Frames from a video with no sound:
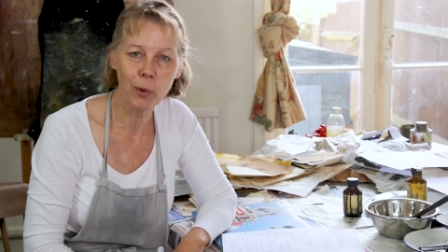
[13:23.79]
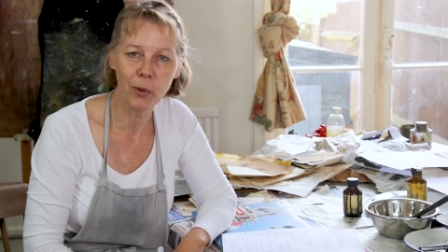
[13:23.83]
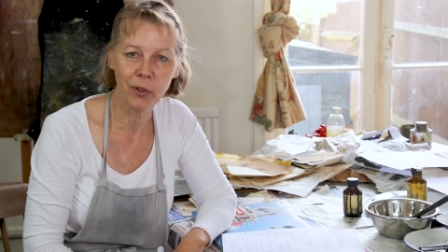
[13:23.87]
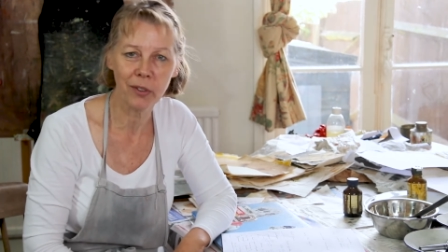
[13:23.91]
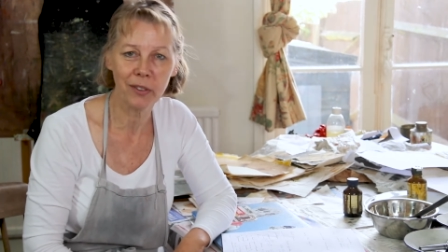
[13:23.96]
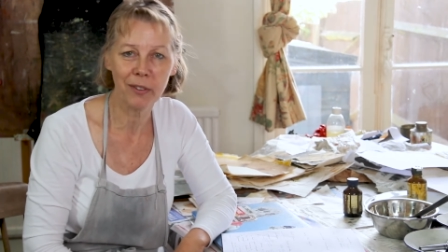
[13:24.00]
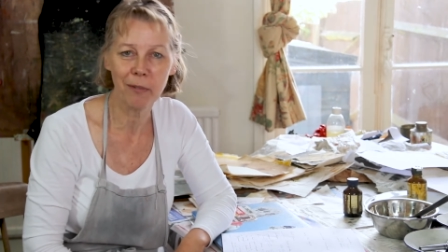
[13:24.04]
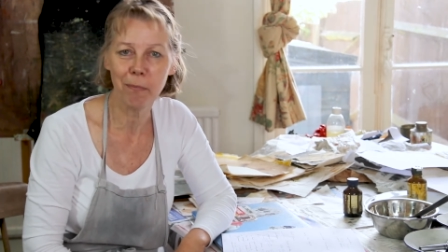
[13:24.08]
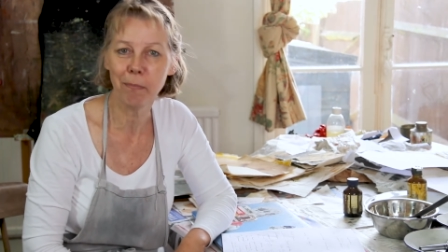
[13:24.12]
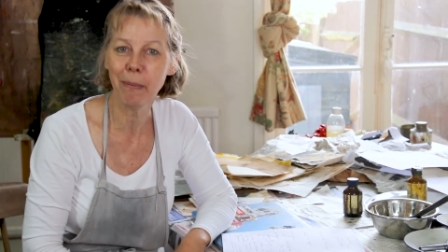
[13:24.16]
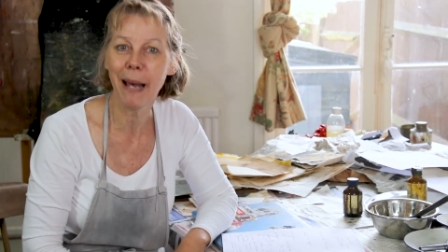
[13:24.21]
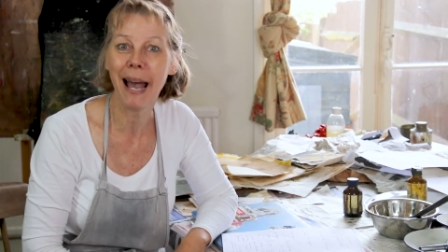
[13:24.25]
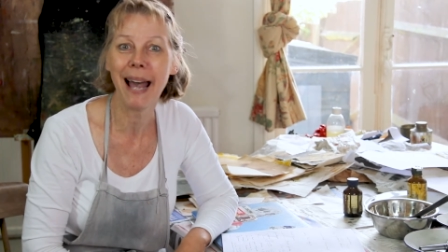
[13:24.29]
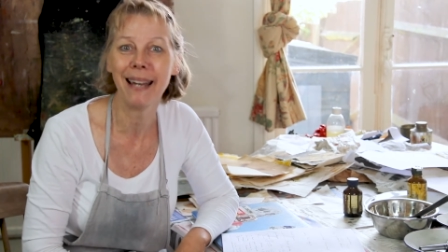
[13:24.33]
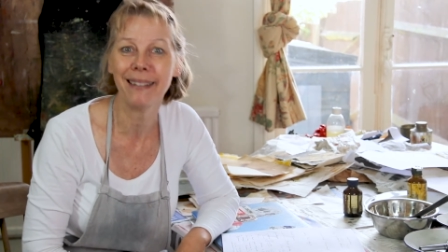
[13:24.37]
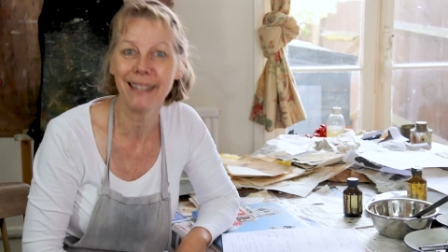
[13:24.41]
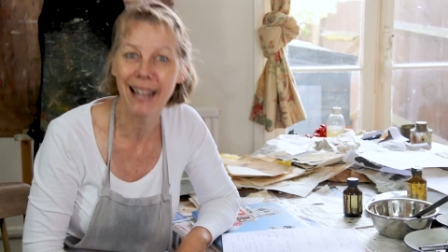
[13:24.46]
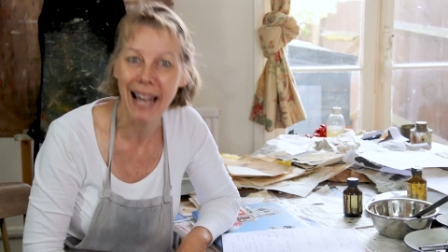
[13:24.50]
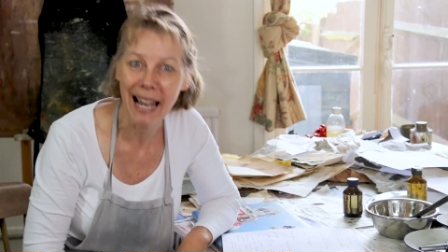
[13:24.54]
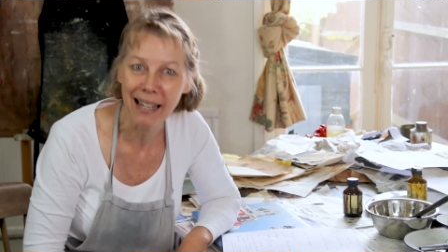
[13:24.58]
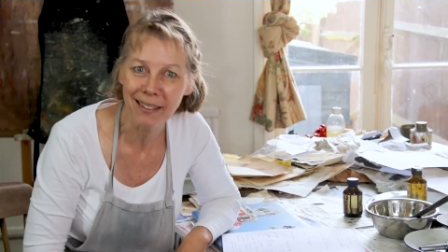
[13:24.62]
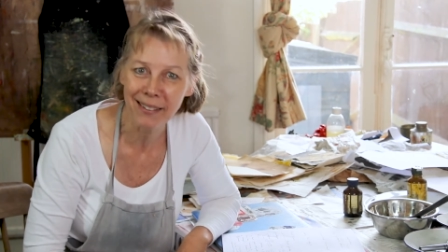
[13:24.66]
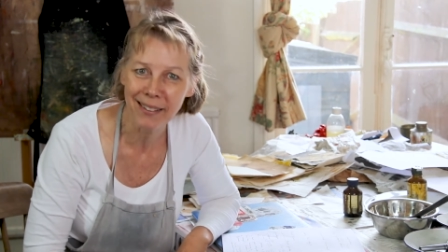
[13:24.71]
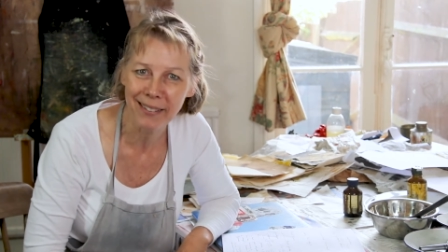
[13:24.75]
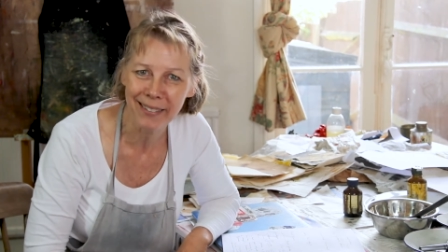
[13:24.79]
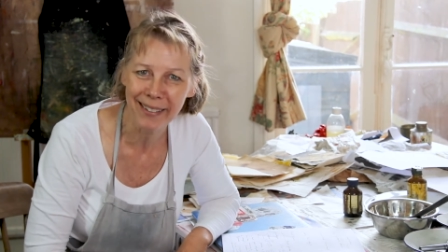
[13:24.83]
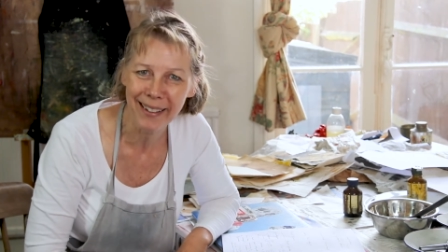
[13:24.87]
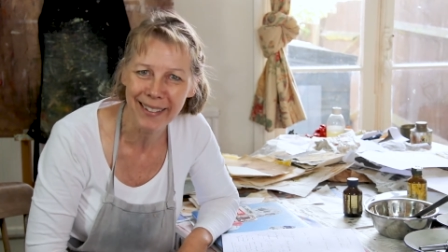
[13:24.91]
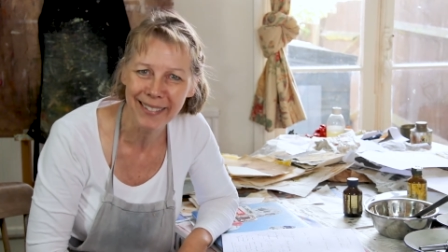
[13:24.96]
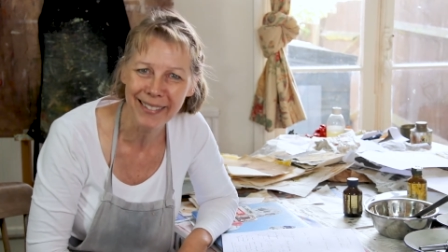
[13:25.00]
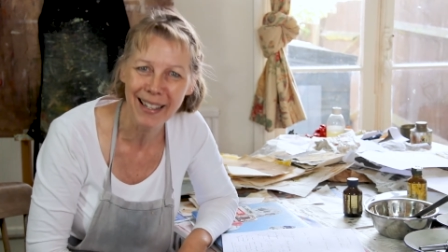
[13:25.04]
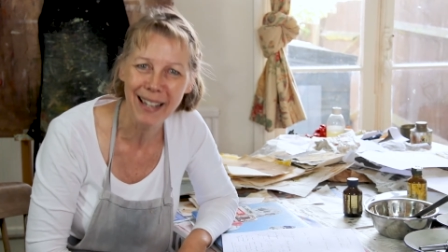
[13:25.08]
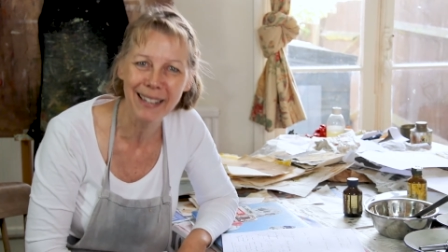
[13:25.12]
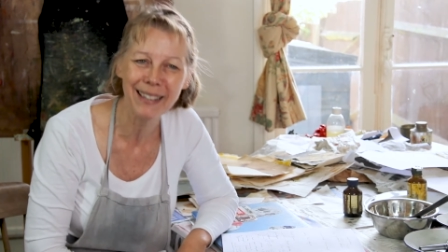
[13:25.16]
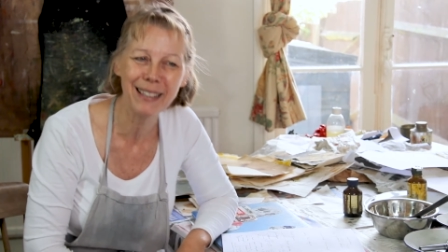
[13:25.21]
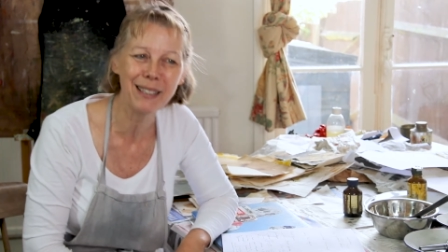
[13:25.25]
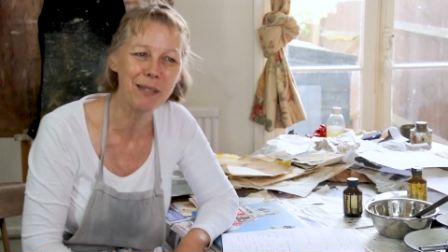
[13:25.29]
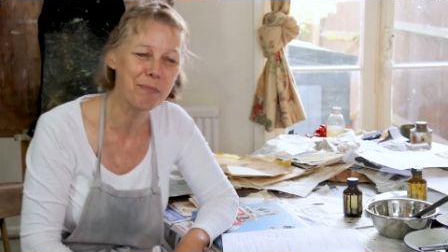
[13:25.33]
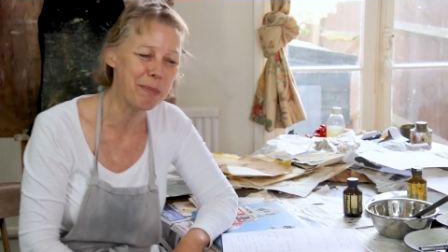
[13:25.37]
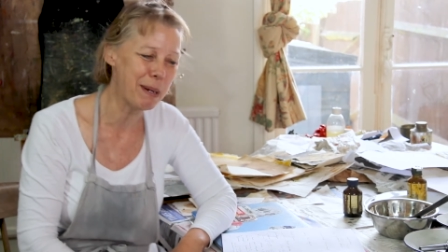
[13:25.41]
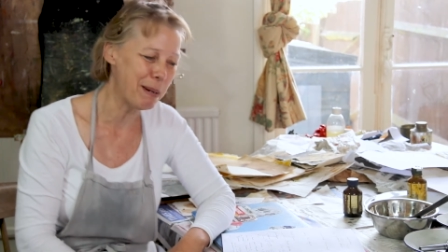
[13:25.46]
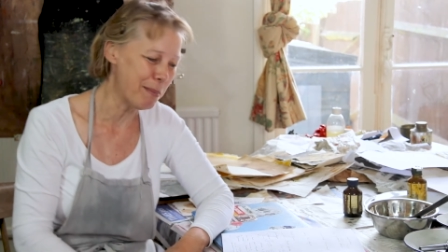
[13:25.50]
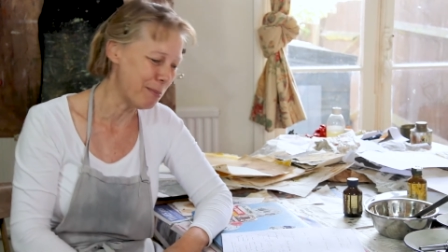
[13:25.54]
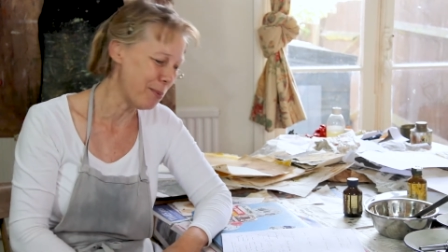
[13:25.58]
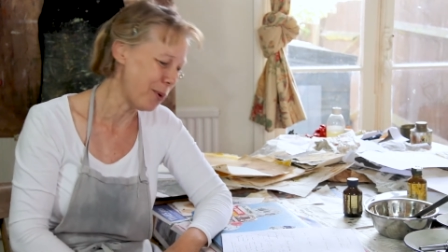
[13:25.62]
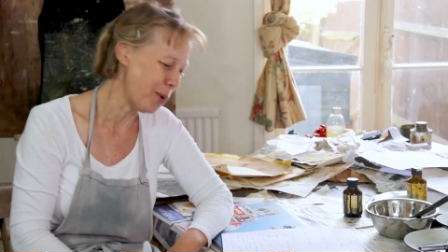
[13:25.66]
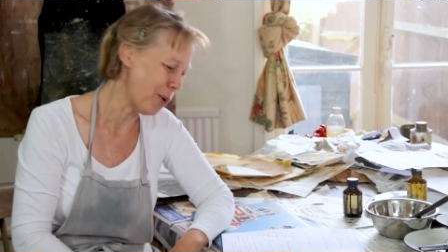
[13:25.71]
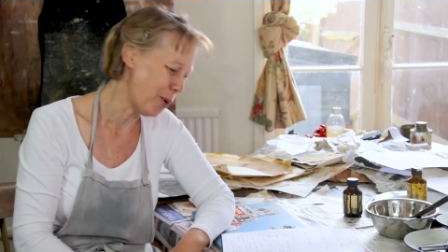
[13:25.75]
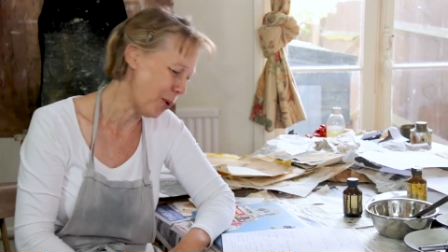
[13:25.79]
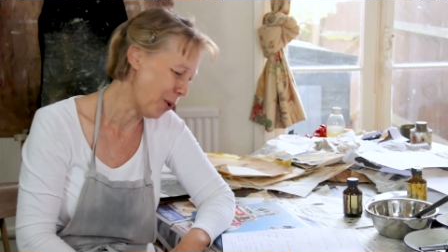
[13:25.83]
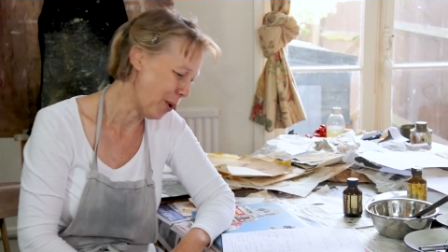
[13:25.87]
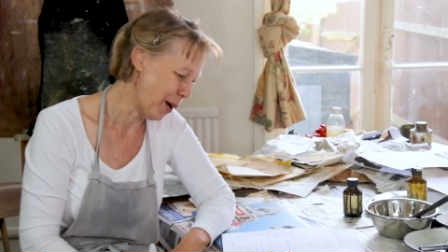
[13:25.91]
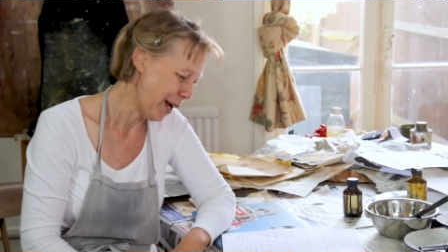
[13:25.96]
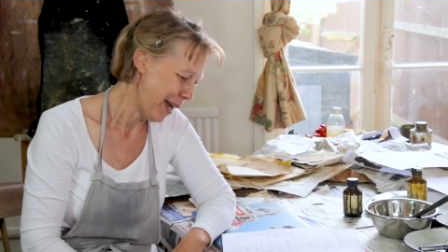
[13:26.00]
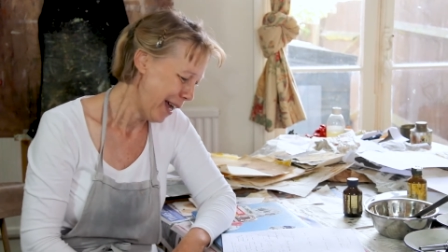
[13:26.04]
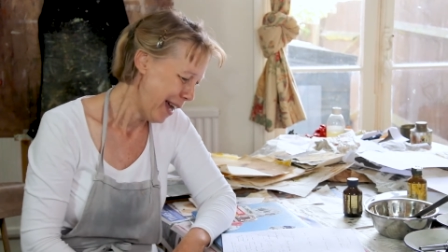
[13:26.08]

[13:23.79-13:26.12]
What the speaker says: sort of badass, as I say, a little bit more,